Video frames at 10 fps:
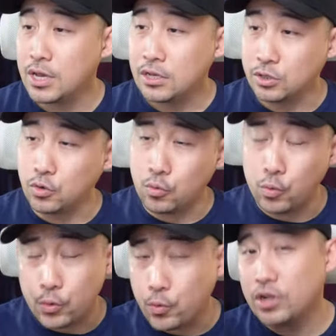So
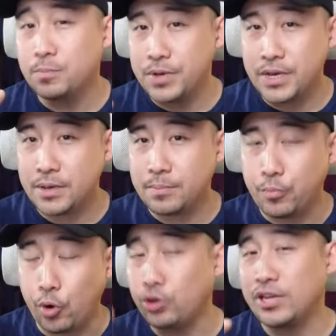we will be
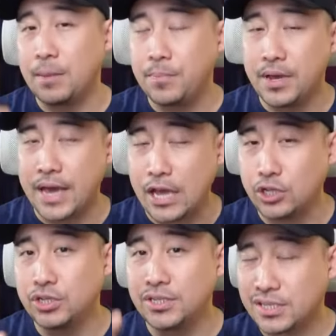prototyping
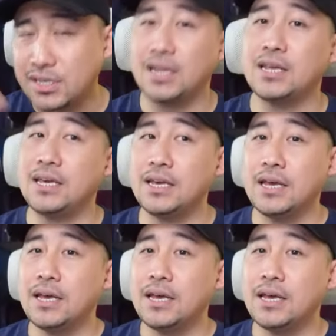Agent Scully